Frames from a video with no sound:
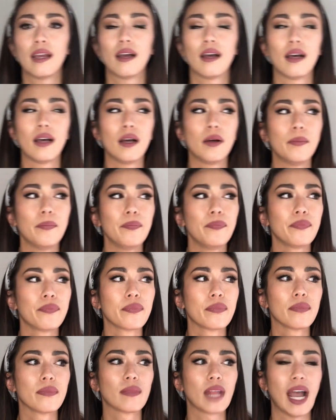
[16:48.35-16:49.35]

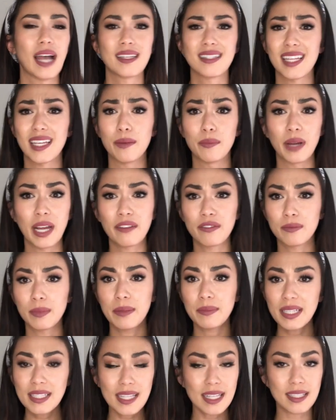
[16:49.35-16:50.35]
I had to take a break from my
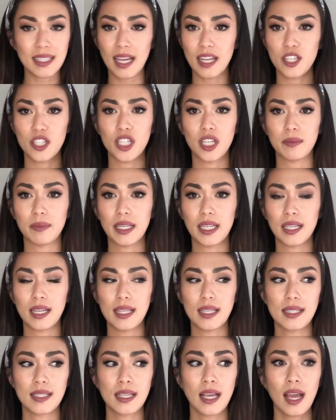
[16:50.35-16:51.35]
business last year
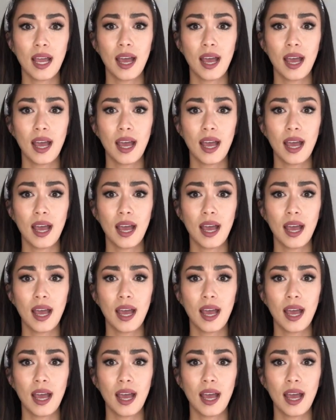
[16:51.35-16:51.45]
because